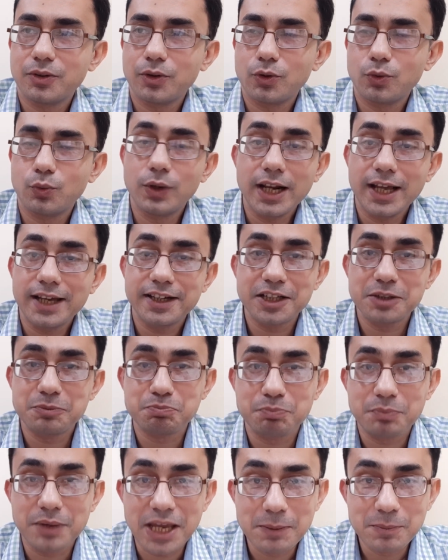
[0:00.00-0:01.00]
will I
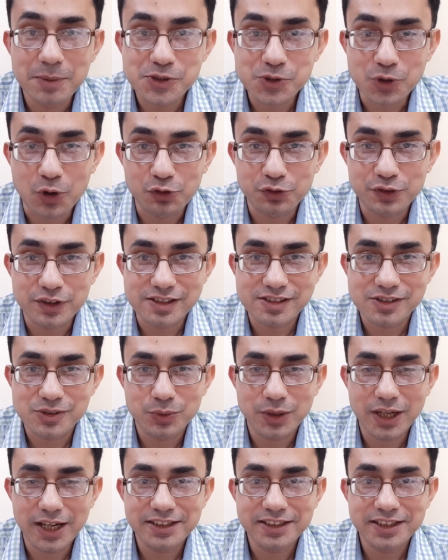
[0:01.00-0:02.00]
get MS Office?
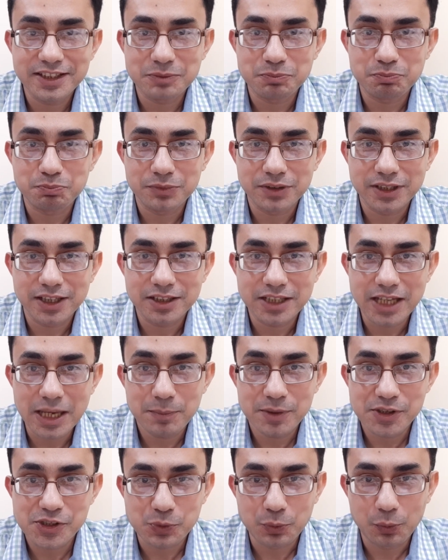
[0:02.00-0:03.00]
Will I get
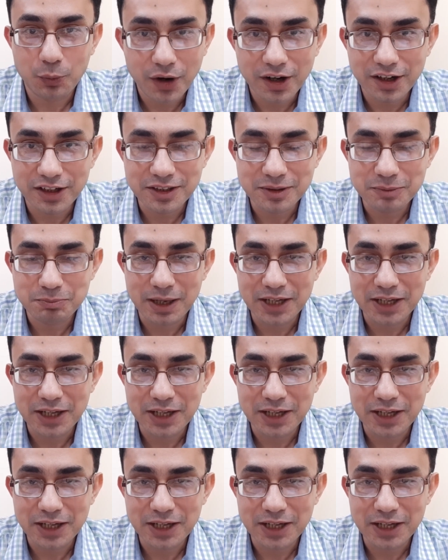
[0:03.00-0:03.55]
MS Word,